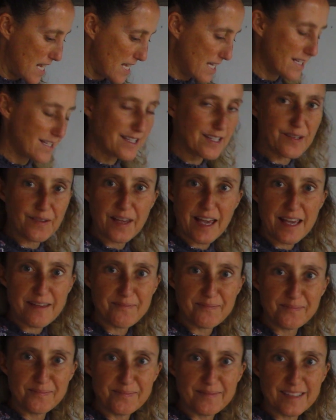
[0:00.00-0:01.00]
is,
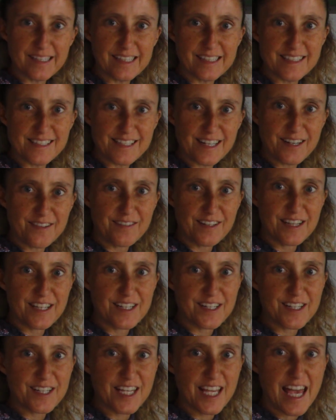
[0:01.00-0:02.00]
okay? Start with
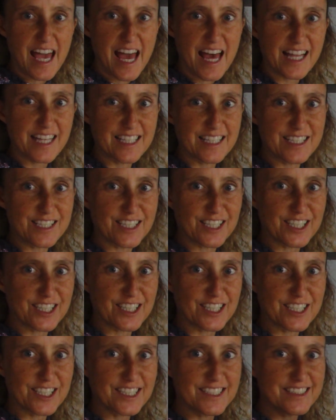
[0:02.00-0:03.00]
your
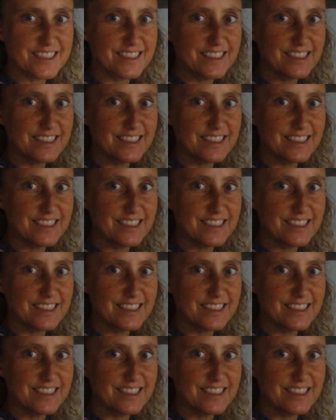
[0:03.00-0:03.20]
calendar.